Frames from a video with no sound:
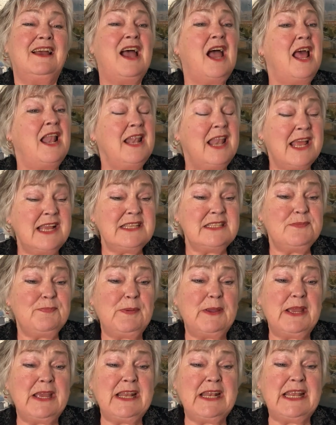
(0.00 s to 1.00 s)
A
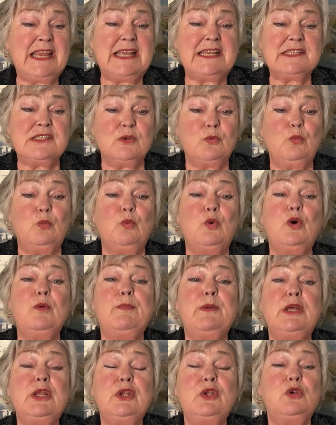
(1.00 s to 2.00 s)
lesbian is a
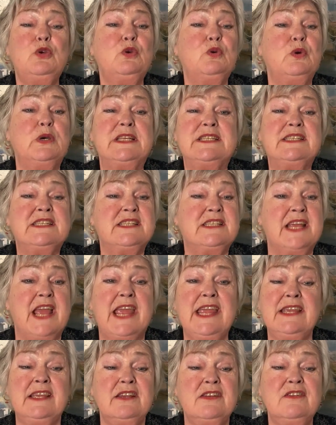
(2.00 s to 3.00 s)
woman who has
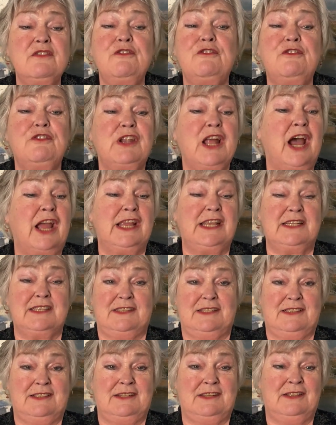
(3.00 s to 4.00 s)
taken
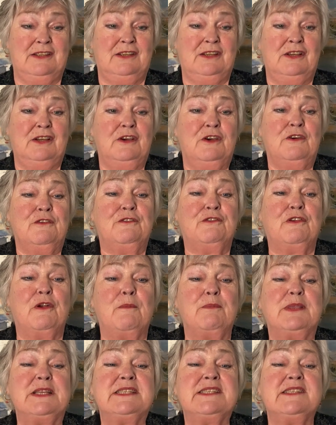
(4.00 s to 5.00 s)
flight
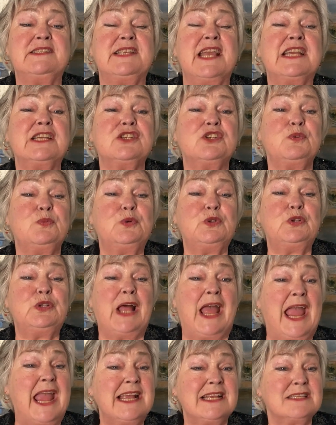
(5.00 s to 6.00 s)
from the sexual
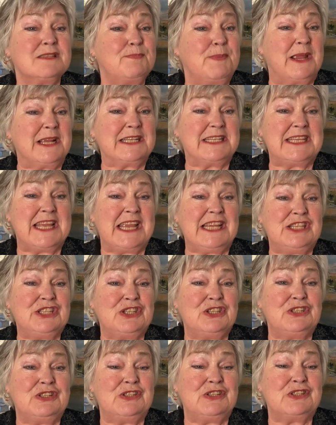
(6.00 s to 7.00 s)

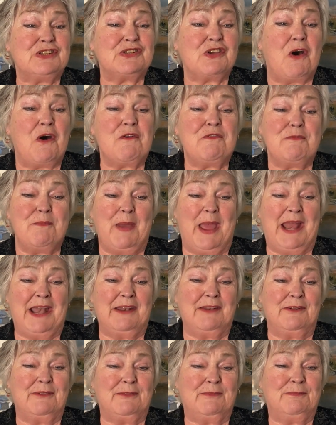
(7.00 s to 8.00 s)
expectations of
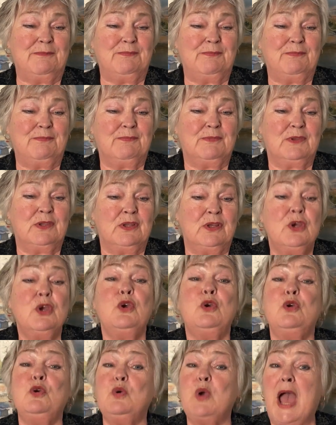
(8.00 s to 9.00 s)
men,
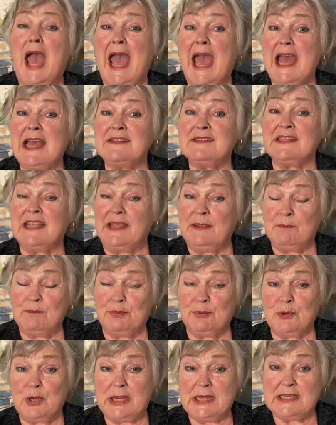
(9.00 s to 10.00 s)
who has
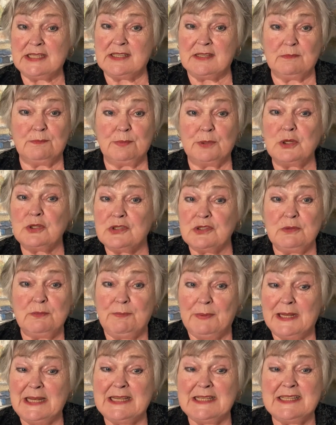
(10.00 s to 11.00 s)
embraced the
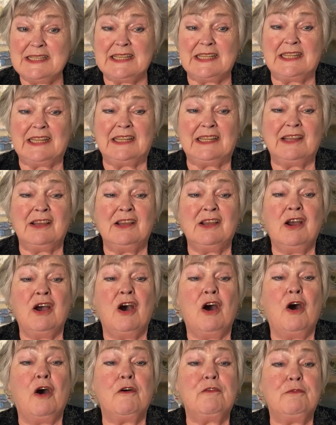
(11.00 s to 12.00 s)
possibility
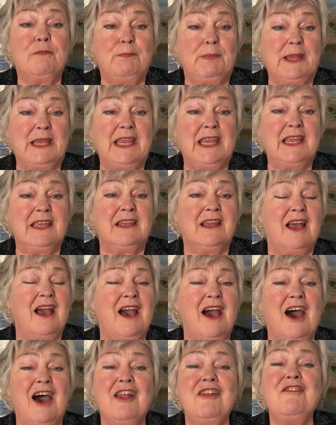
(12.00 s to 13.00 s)
of being
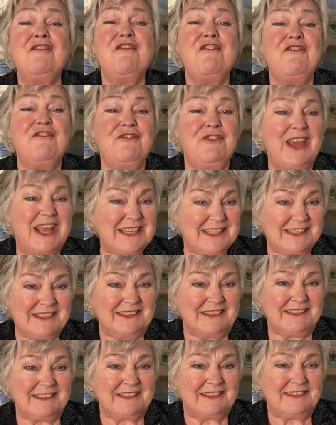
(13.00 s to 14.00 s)

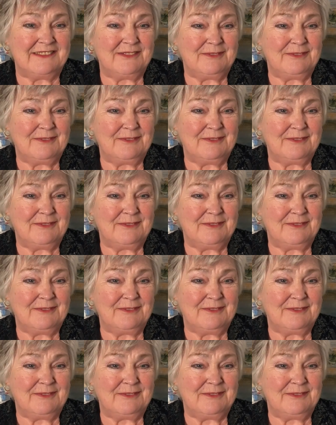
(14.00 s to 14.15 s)
unfettered.